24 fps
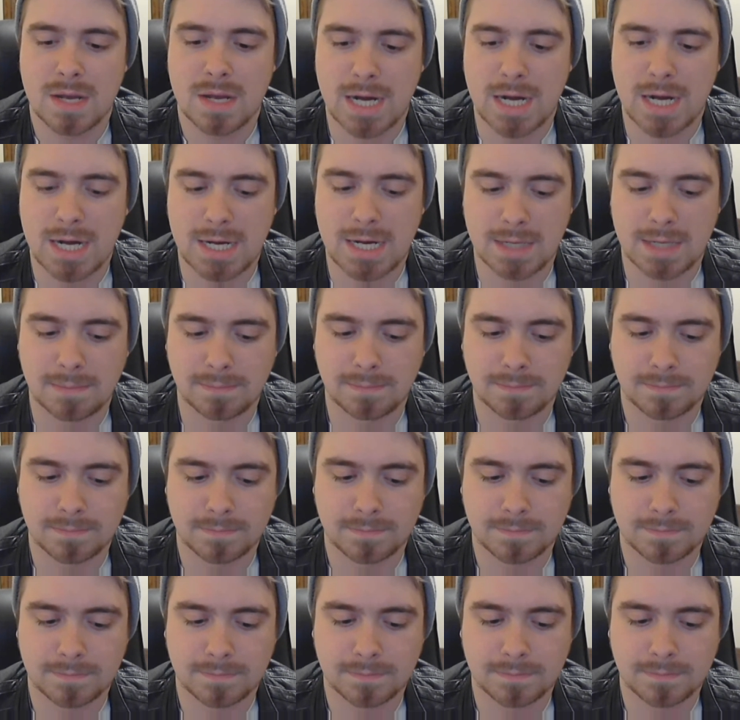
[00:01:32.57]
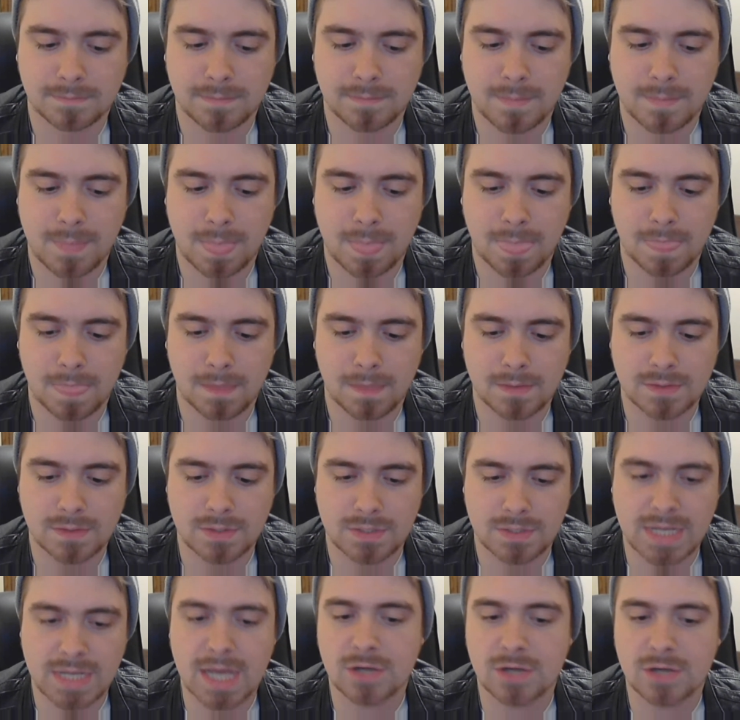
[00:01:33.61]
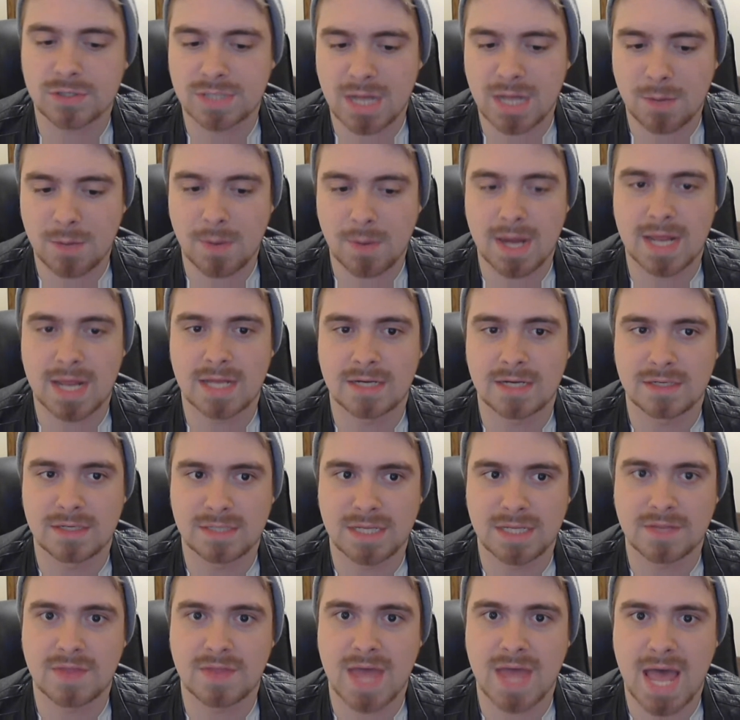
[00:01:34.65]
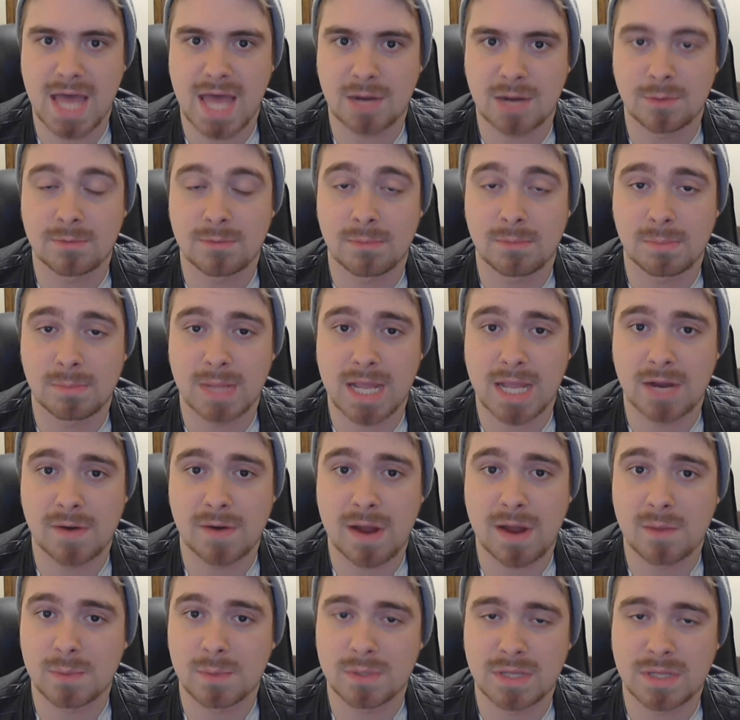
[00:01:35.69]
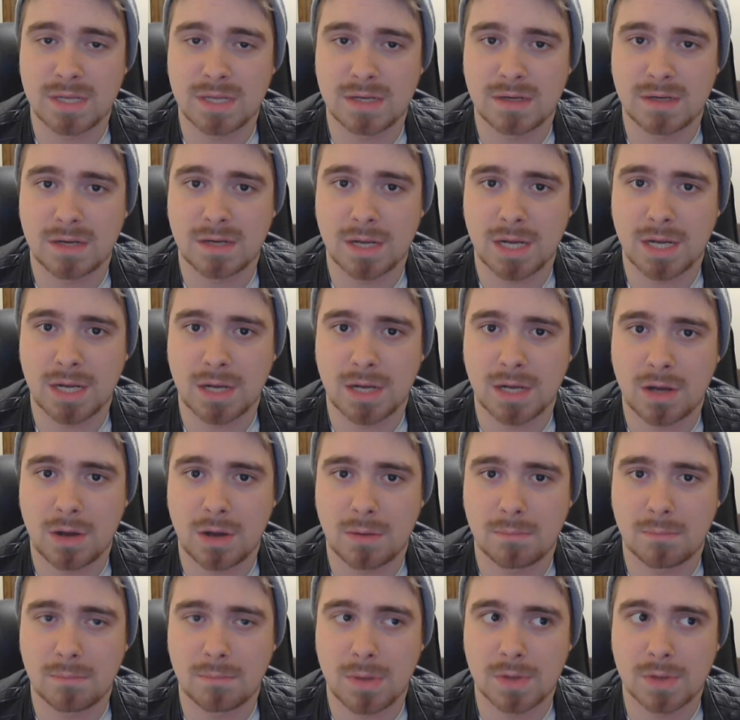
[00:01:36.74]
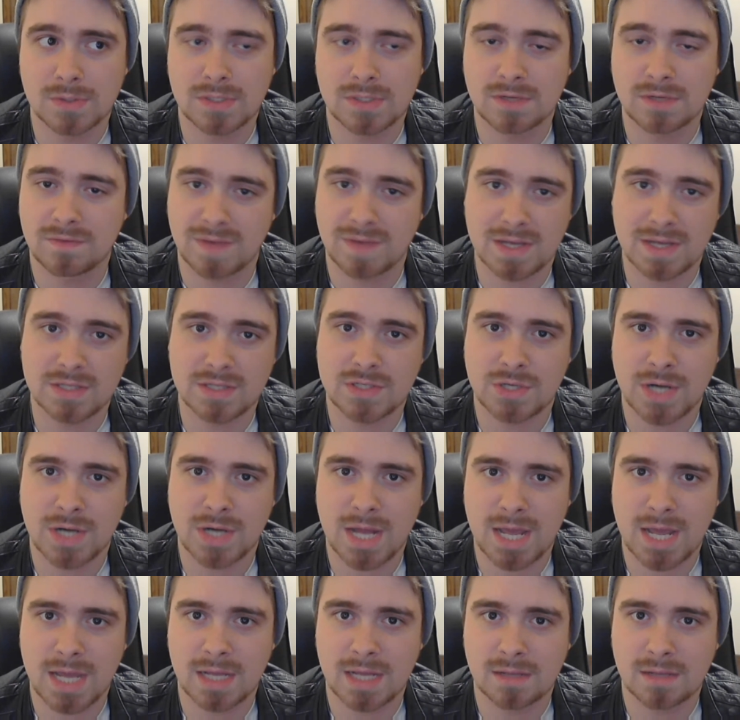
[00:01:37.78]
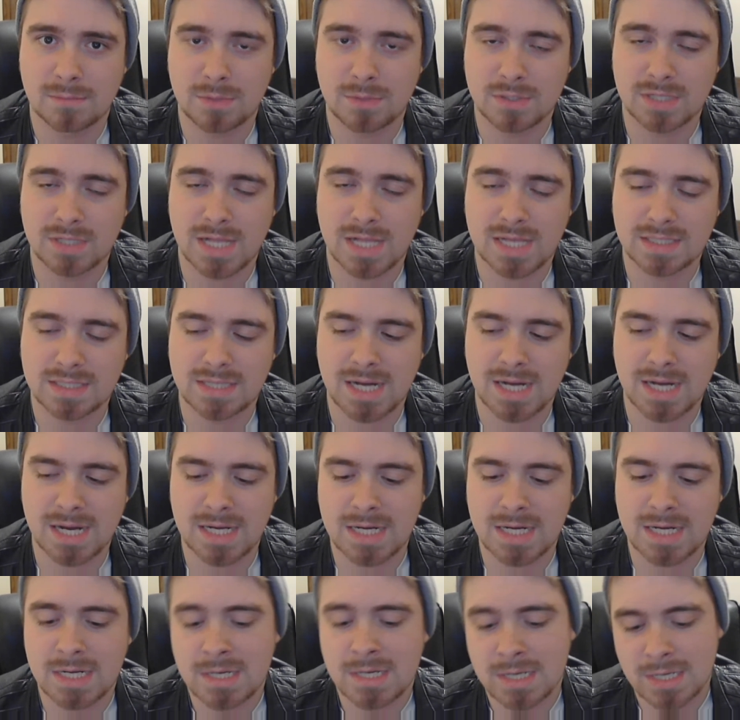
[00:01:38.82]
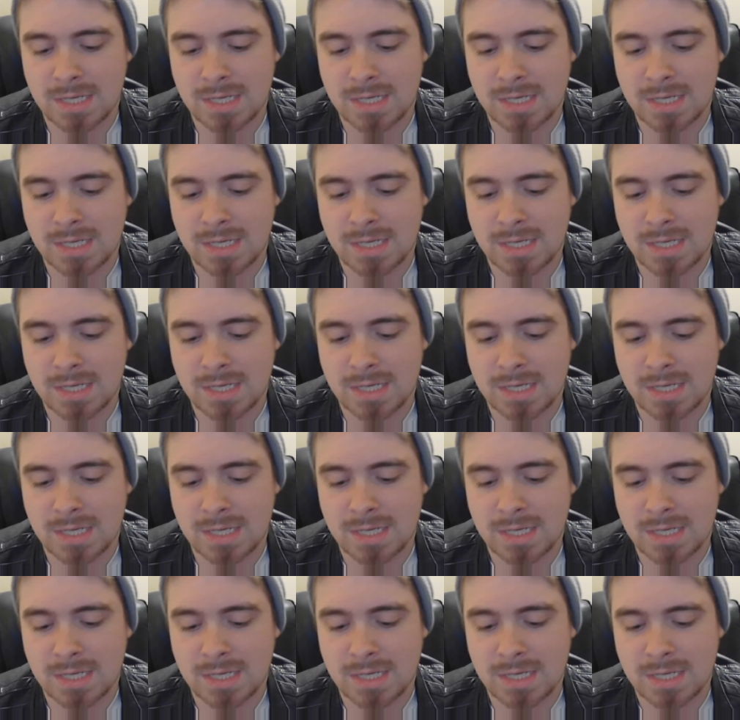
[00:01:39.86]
Um, so Taters and I went ahead and did that, and we've been playing around with it, uh, most of yesterday, most of last night.